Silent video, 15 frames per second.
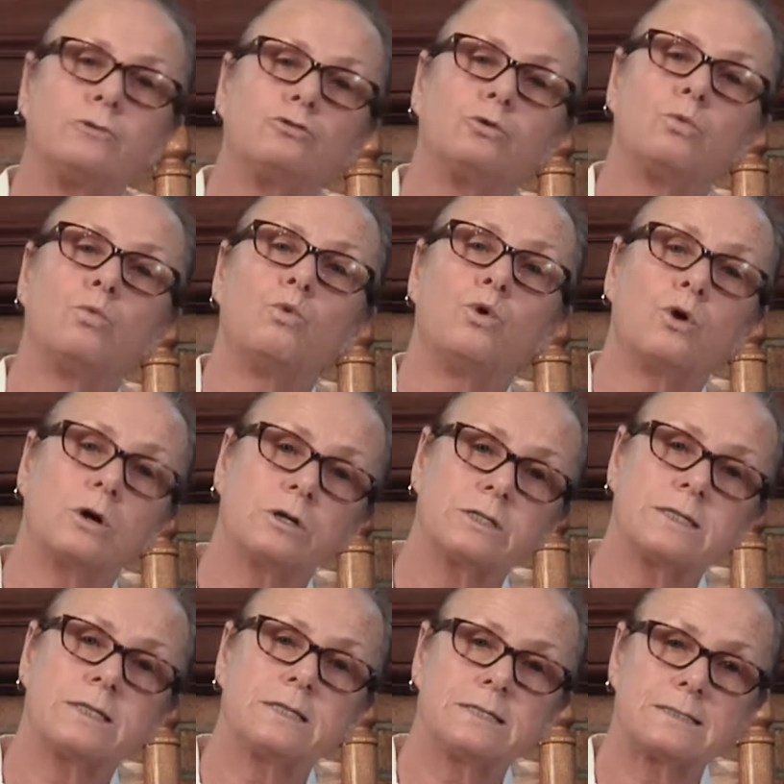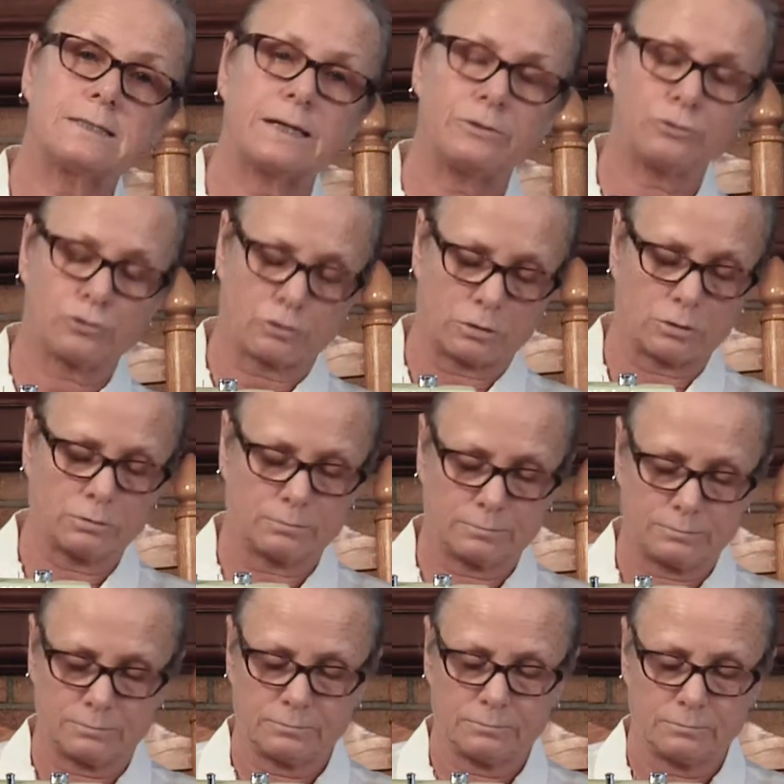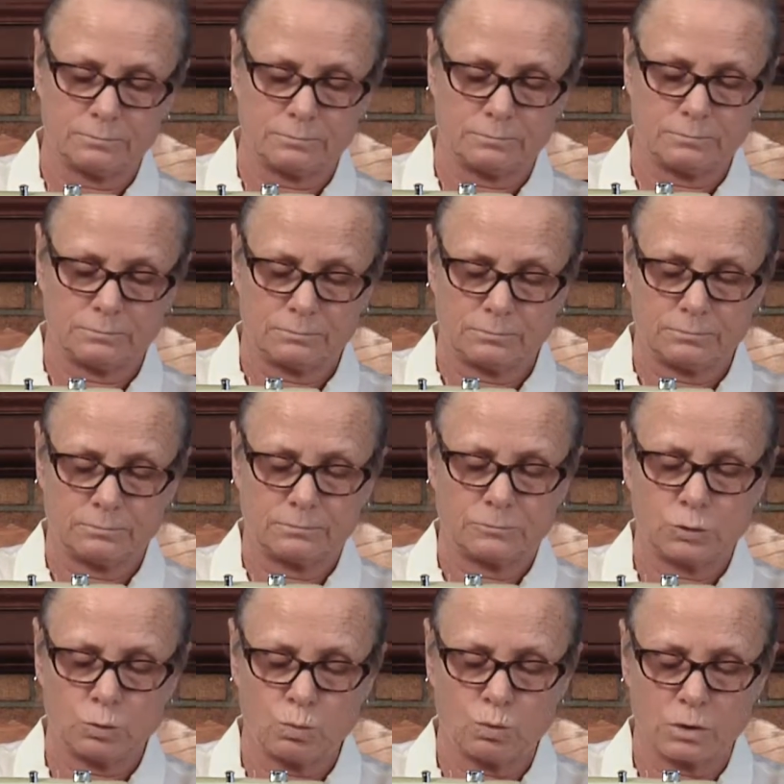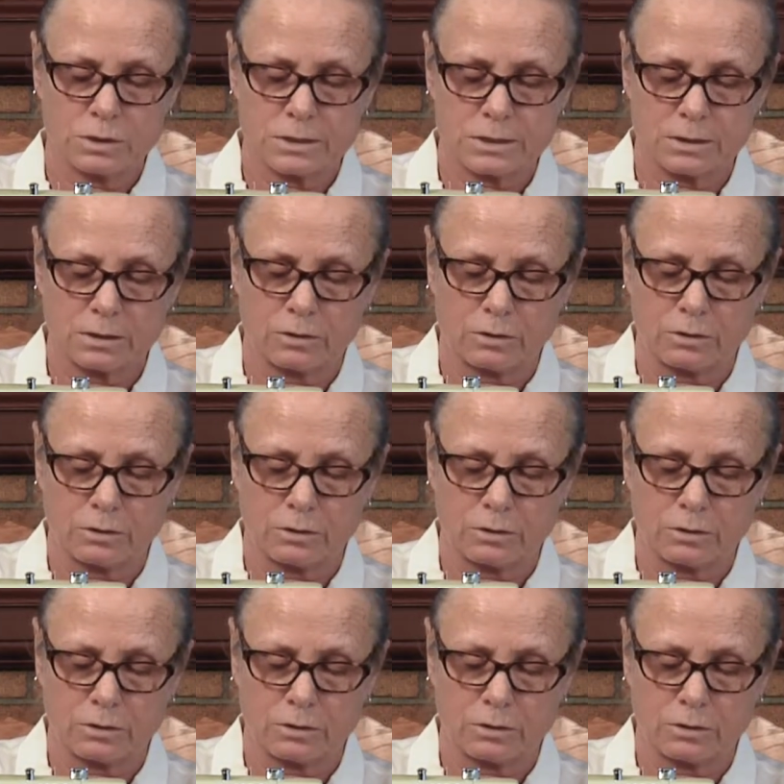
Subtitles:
towards the center, towards the